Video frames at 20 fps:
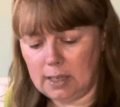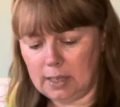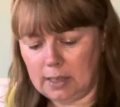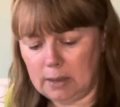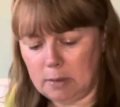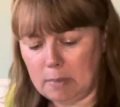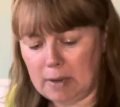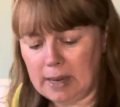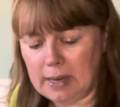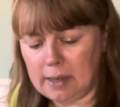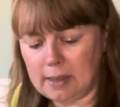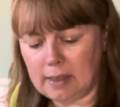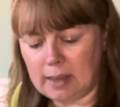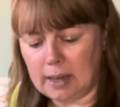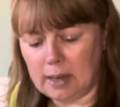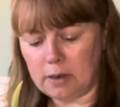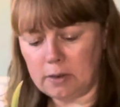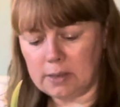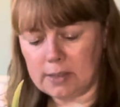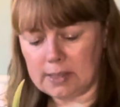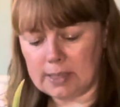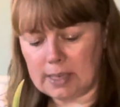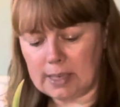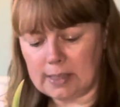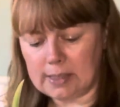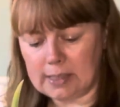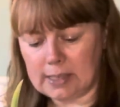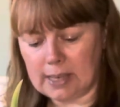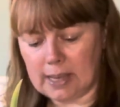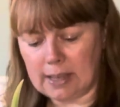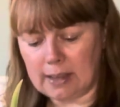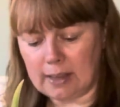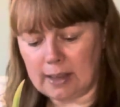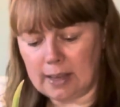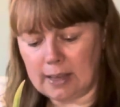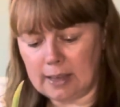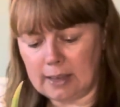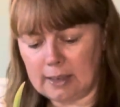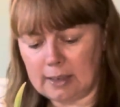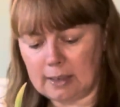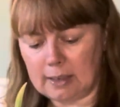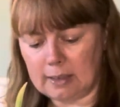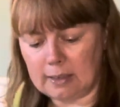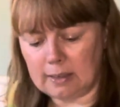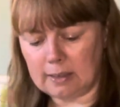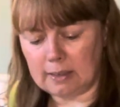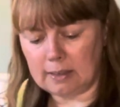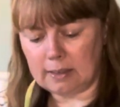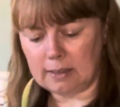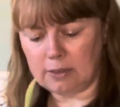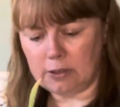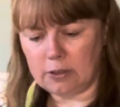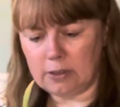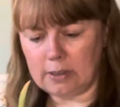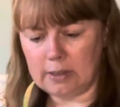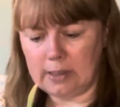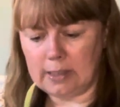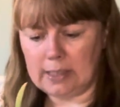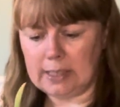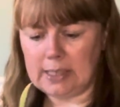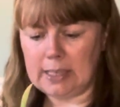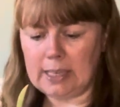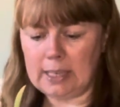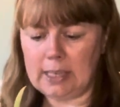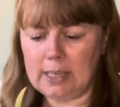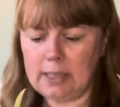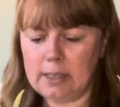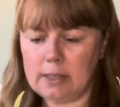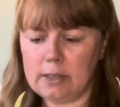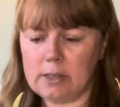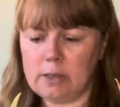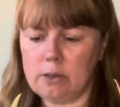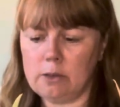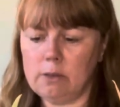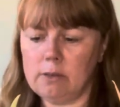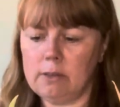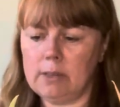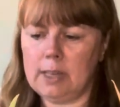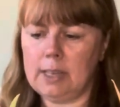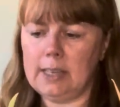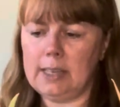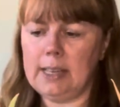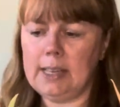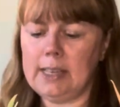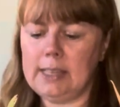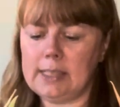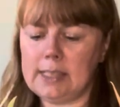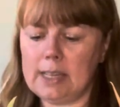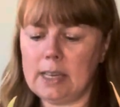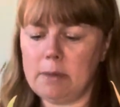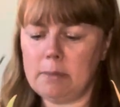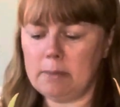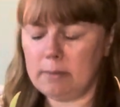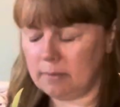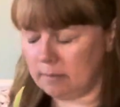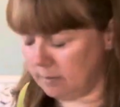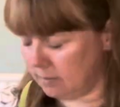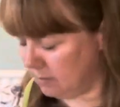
The back of the house tends to get that during the day, so at night time